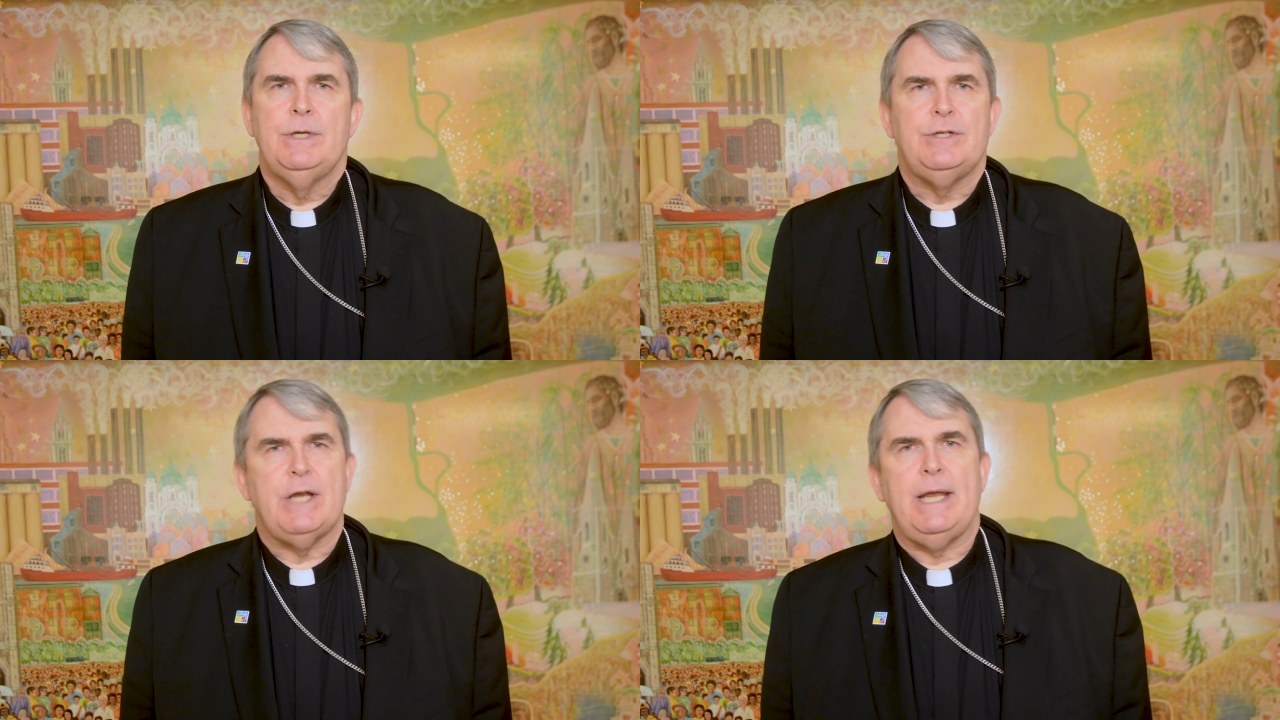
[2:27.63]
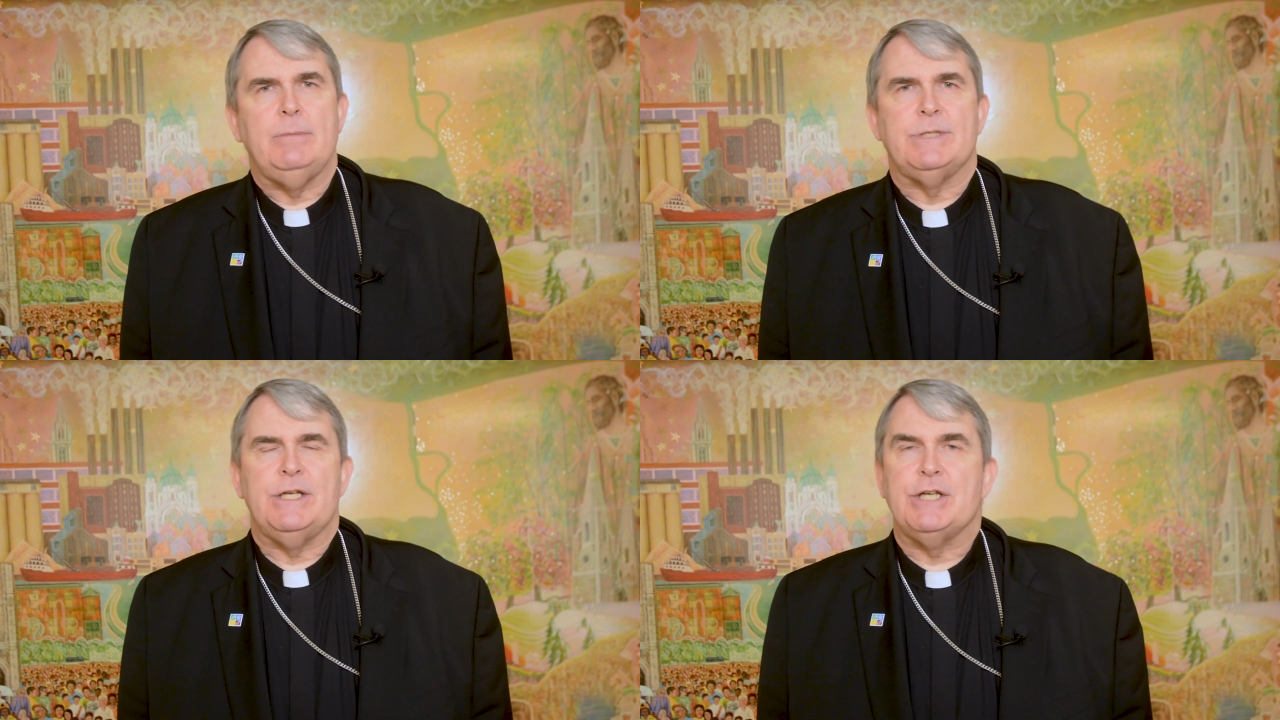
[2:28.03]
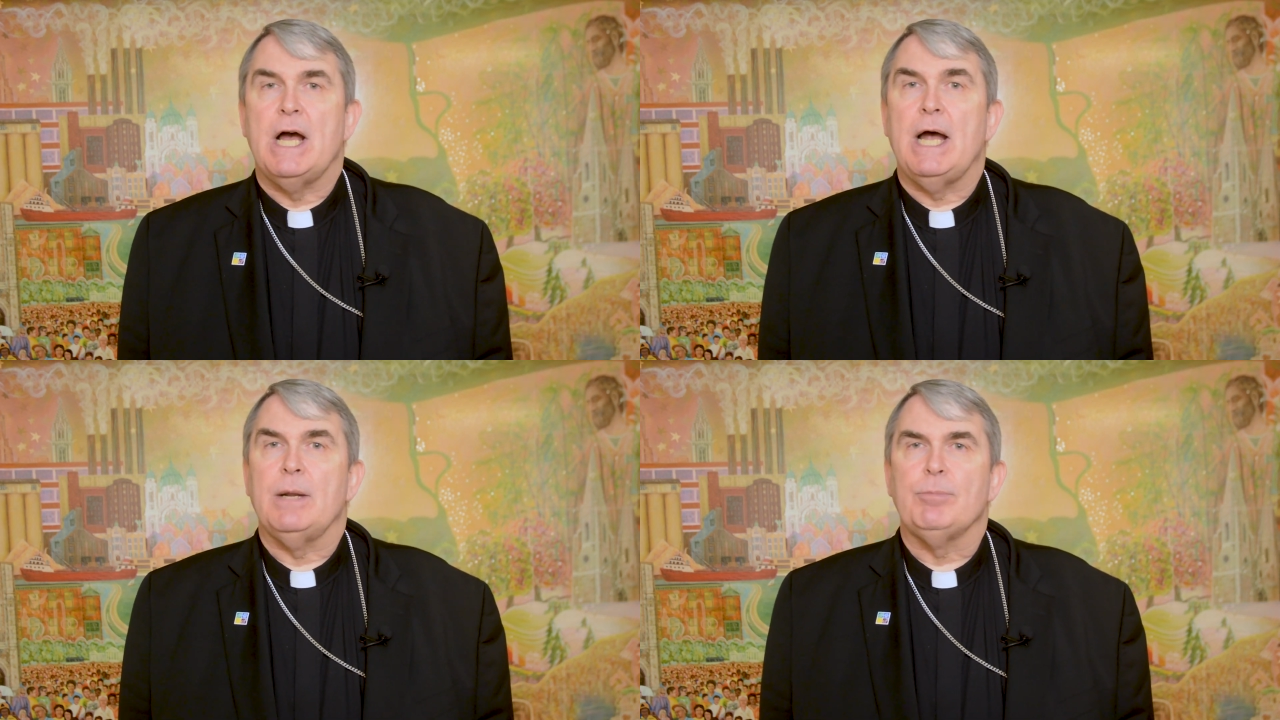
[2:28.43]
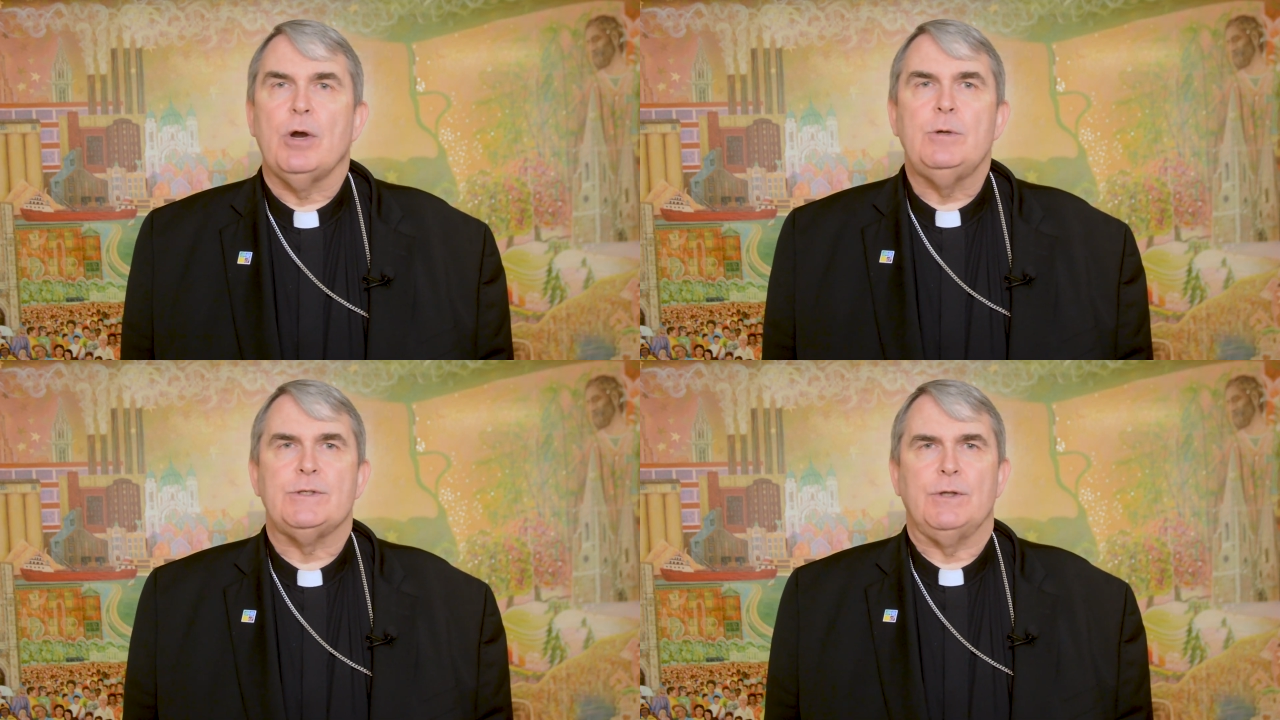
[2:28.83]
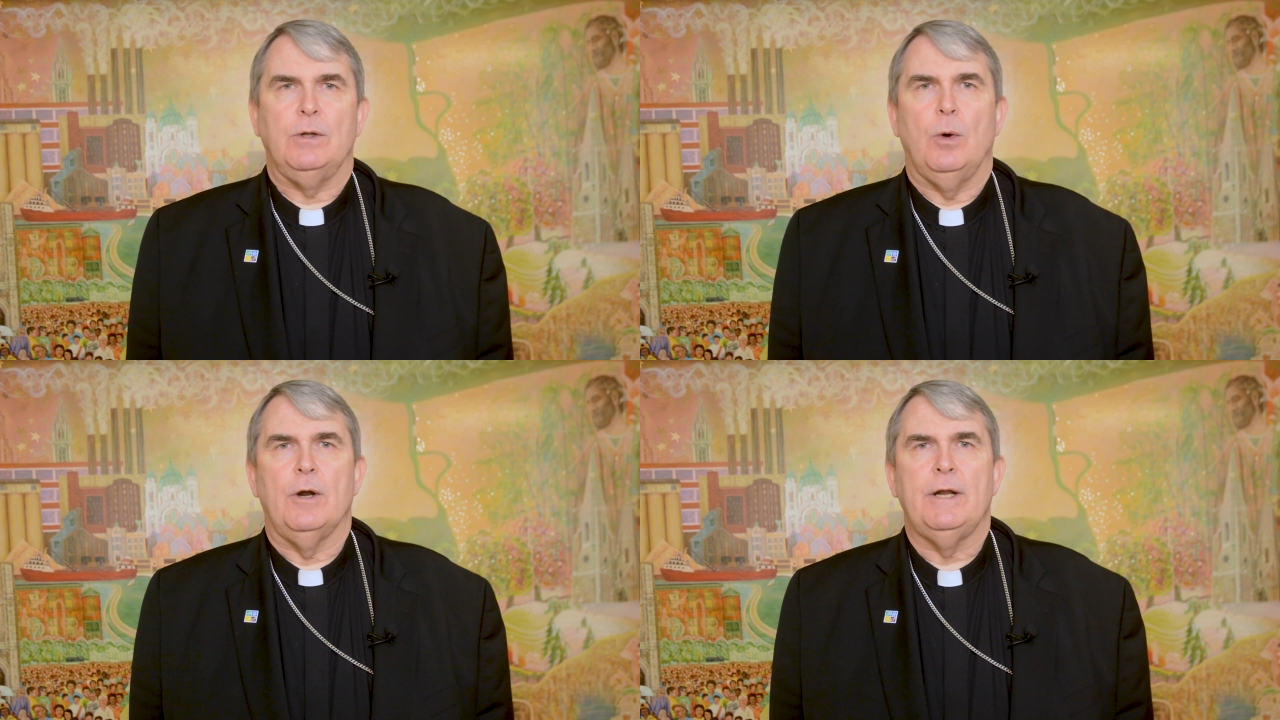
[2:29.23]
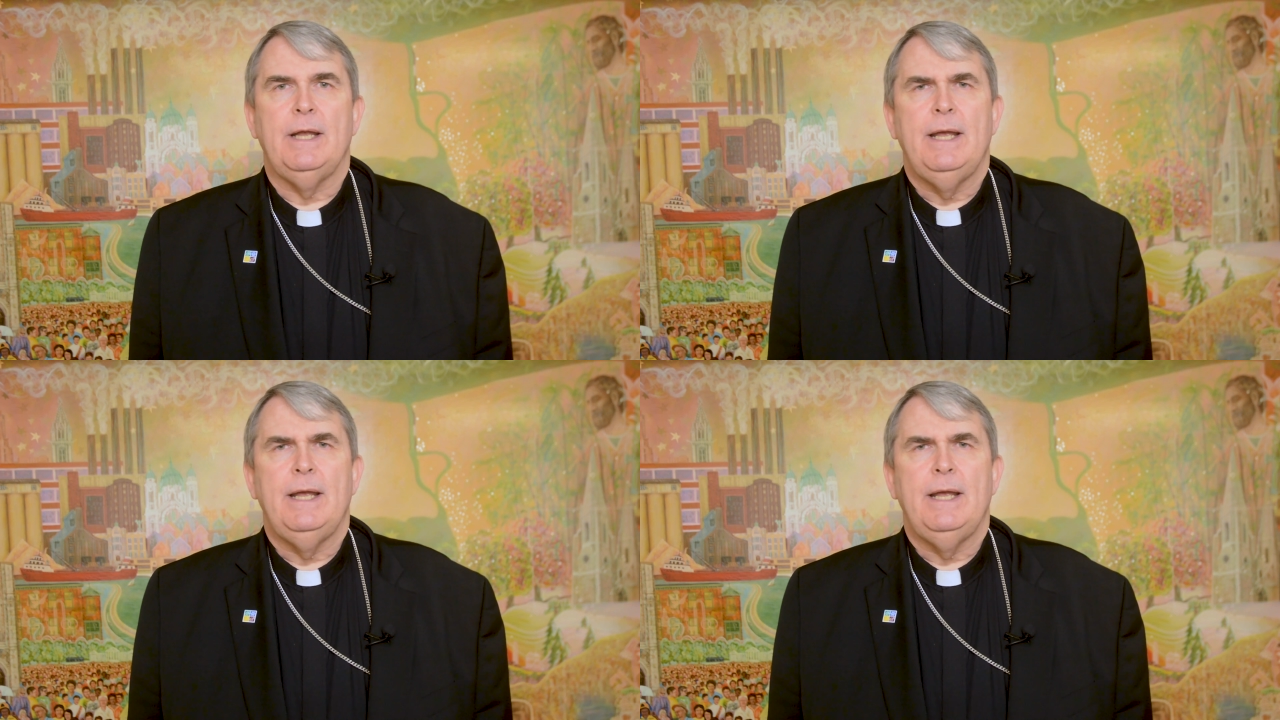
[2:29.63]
James and John approach the Lord